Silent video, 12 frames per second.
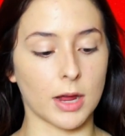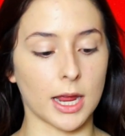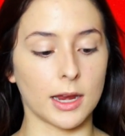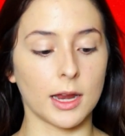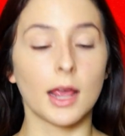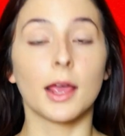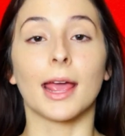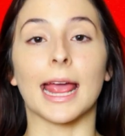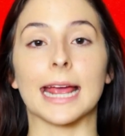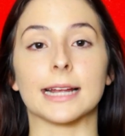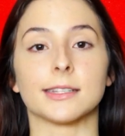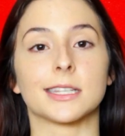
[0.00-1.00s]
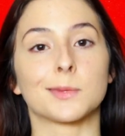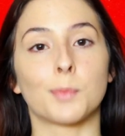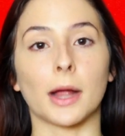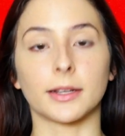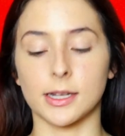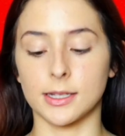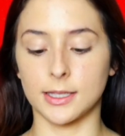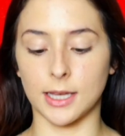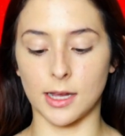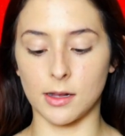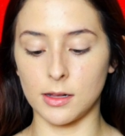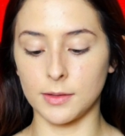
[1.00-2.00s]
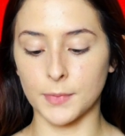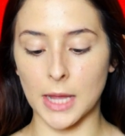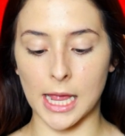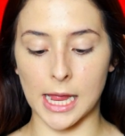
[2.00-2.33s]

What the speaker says: in and spot conceal.